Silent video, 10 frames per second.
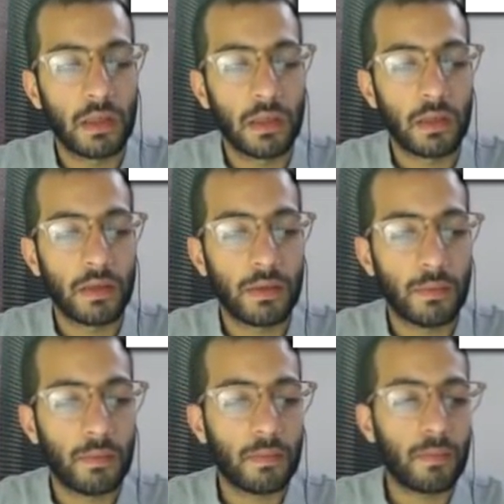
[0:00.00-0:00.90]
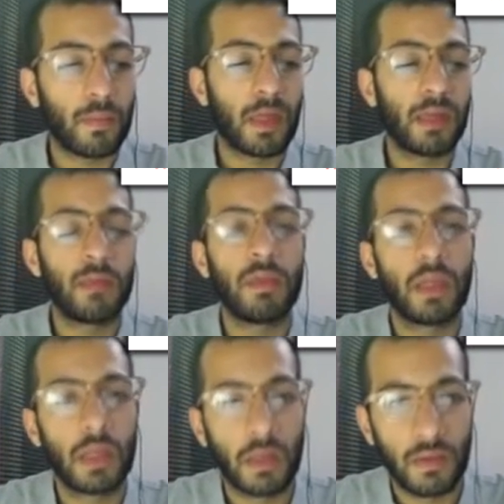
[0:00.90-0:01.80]
At the
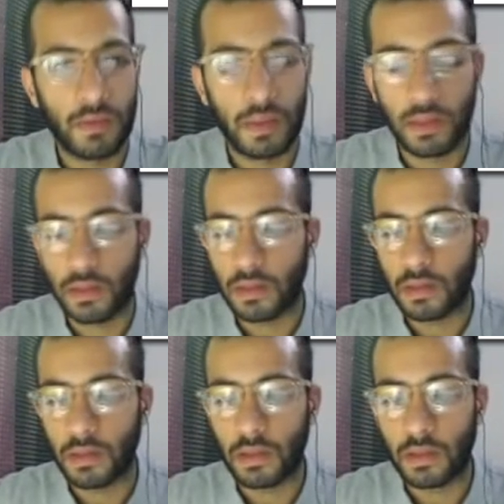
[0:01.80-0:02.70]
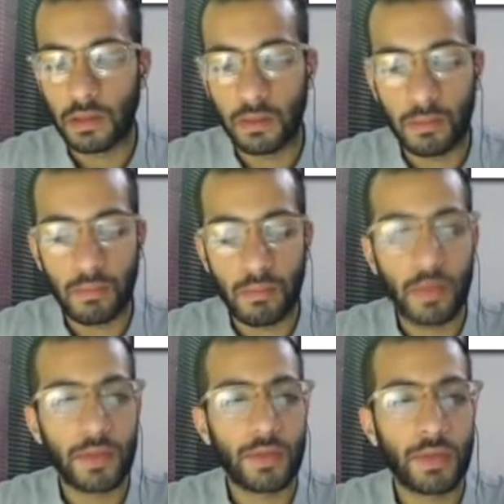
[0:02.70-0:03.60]
beginning of the
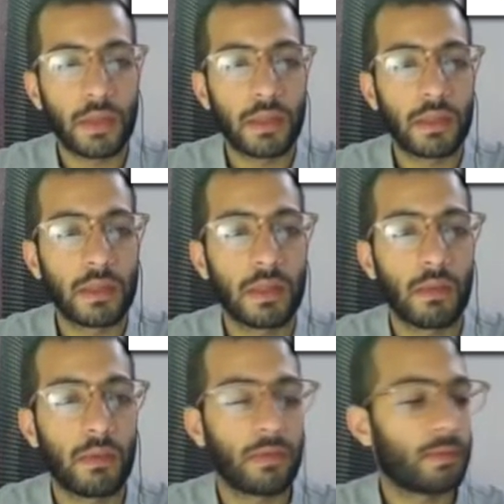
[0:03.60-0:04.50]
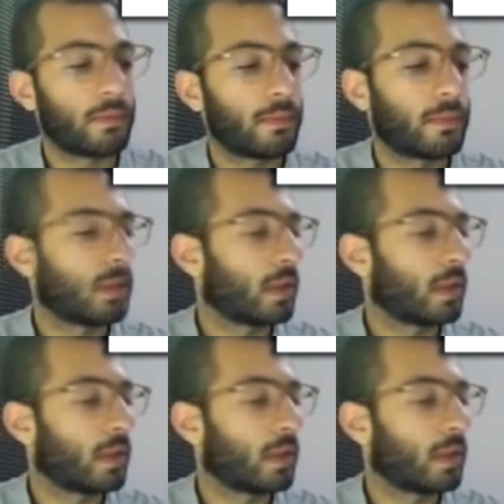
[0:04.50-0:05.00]
monitoring, some of them